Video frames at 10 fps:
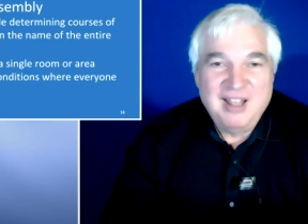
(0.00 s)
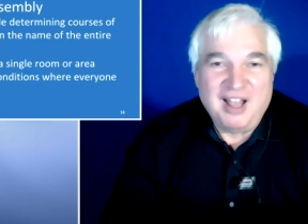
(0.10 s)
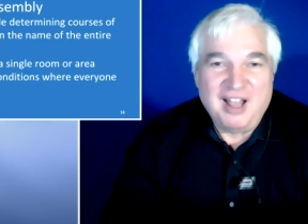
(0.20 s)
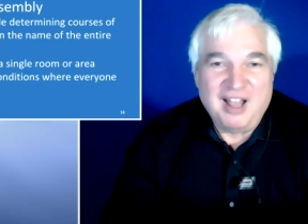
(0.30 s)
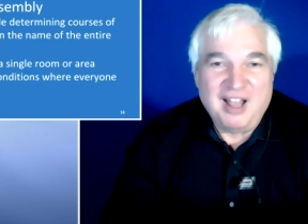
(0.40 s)

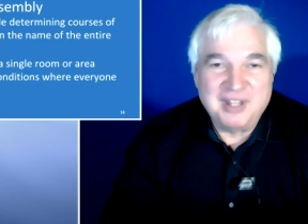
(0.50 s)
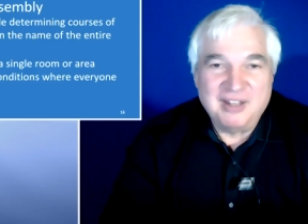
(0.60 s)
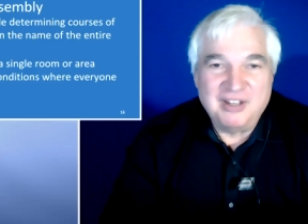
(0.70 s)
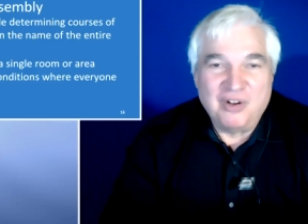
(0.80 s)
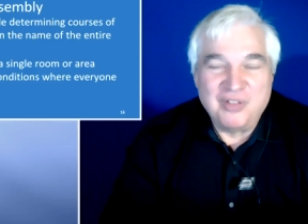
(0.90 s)
Uh, but
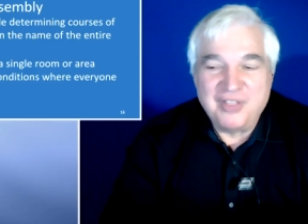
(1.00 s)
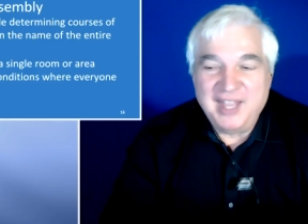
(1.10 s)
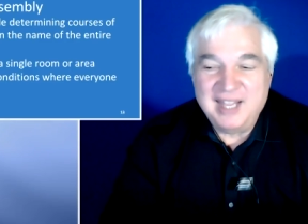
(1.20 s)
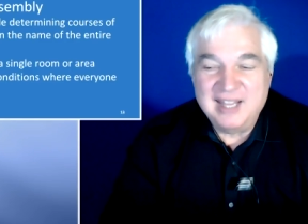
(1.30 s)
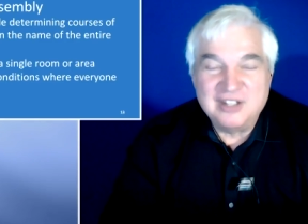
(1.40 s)
the you know the
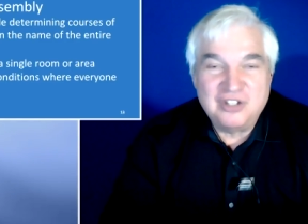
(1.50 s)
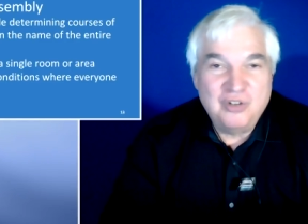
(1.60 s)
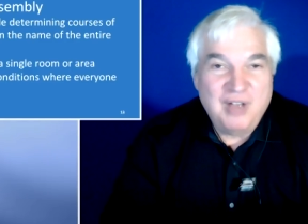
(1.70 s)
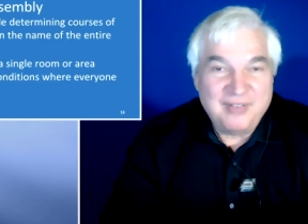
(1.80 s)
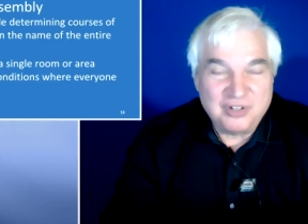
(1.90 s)
thing is,
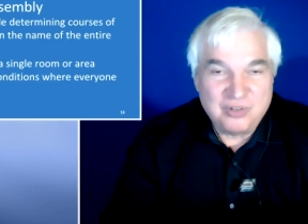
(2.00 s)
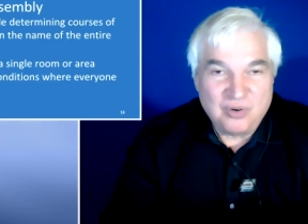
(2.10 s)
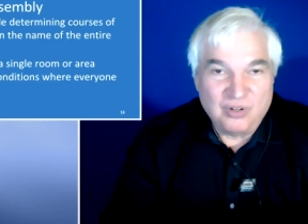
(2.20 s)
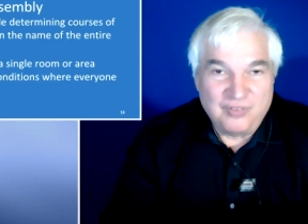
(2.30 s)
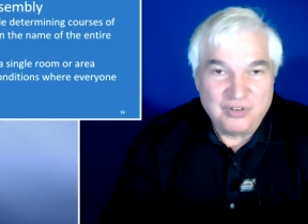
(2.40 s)
you have
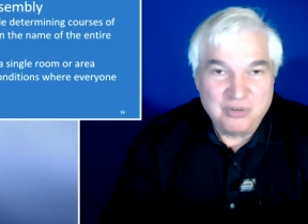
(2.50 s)
control over